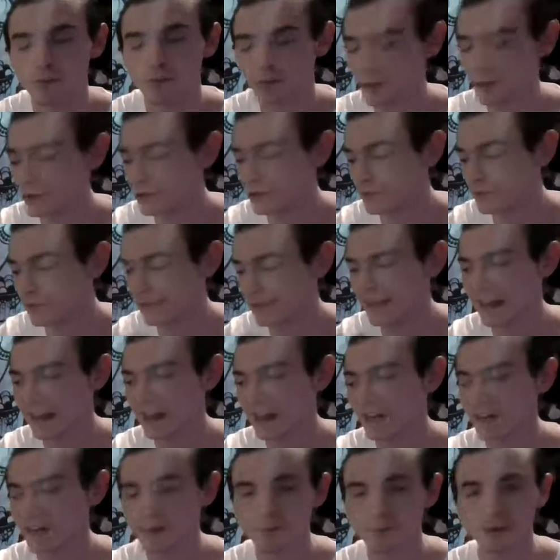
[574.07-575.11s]
good of a
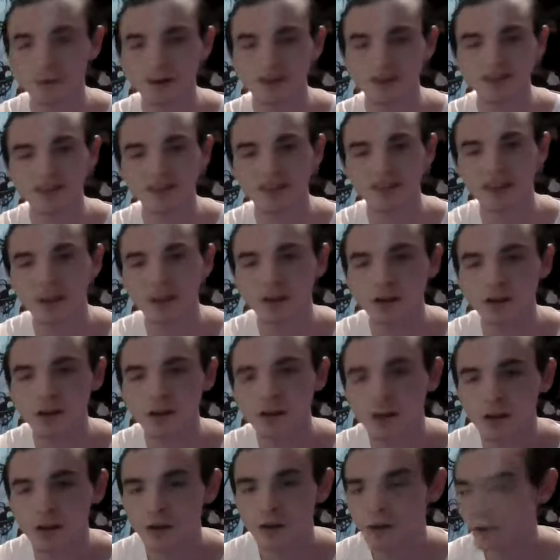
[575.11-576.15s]
caring person they are.
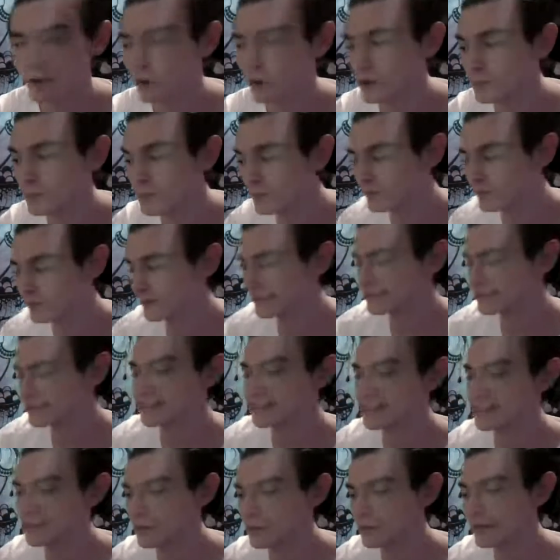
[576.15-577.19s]
Or maybe they
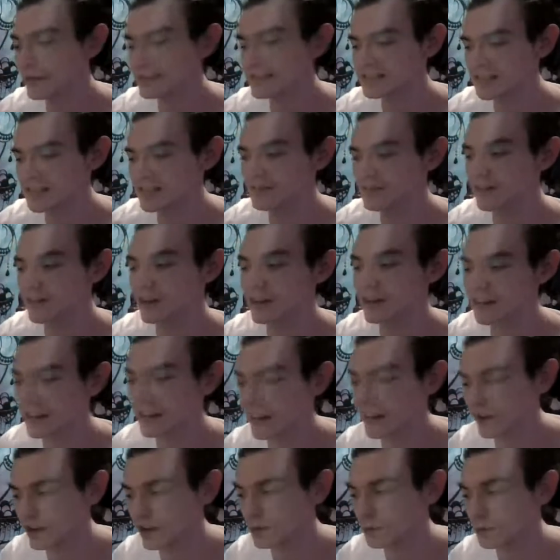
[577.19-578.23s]
see you as a very
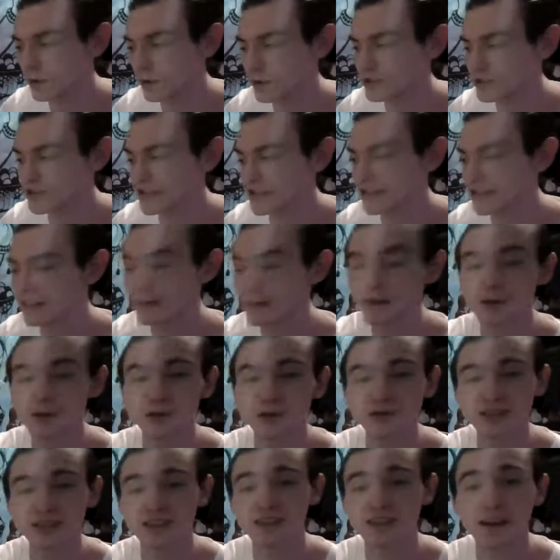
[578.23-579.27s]
caring person and you
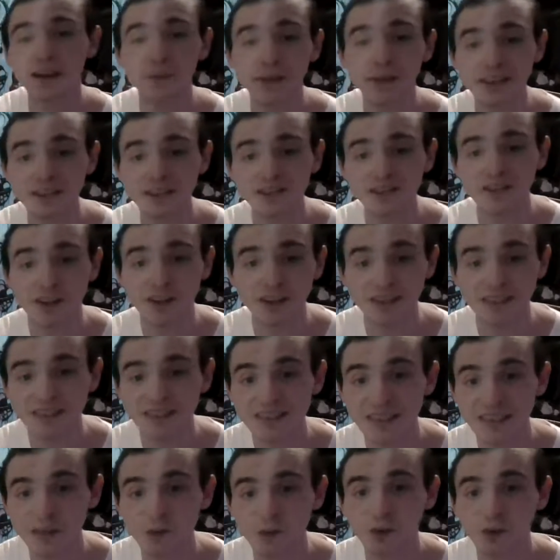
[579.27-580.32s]
see them as very
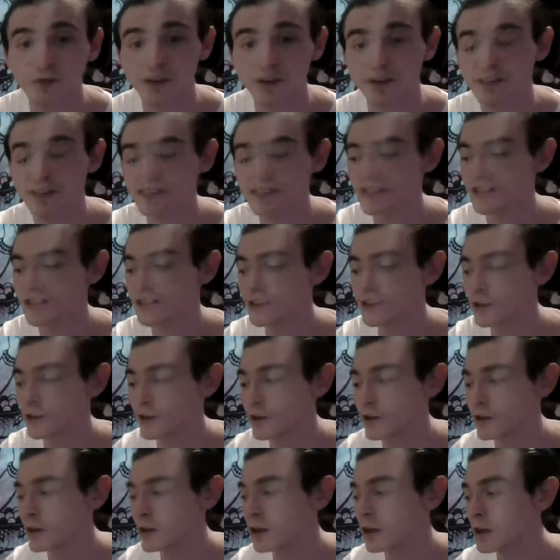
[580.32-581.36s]
stable, very
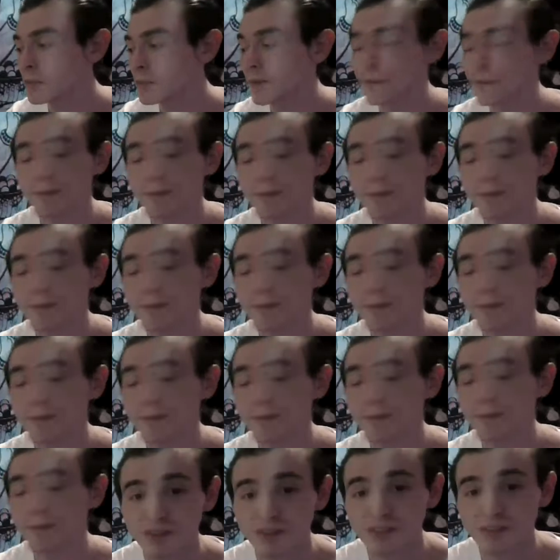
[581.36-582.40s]
secure. Maybe you
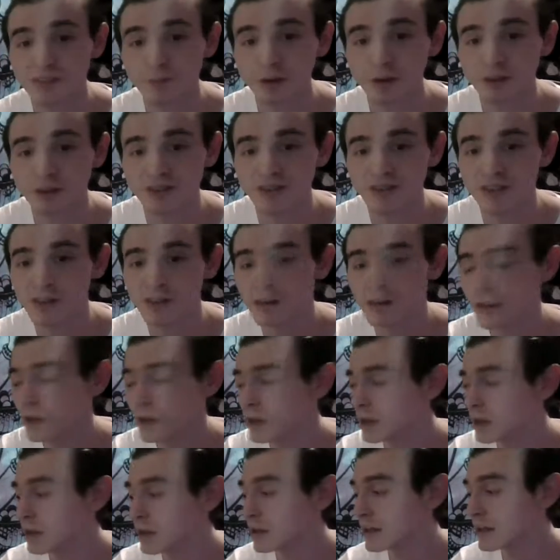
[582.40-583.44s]
work with this person.
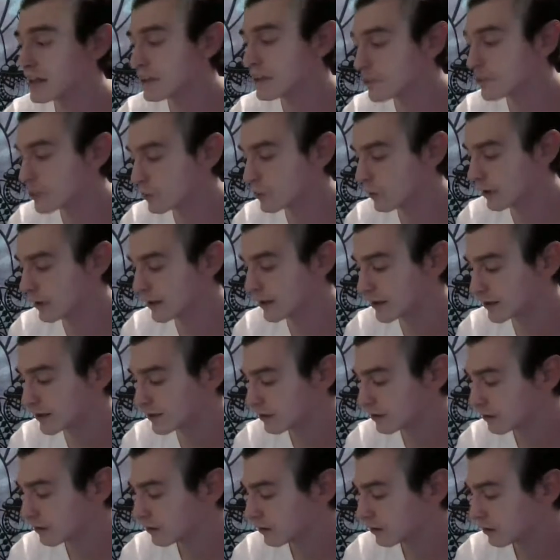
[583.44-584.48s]
Either way,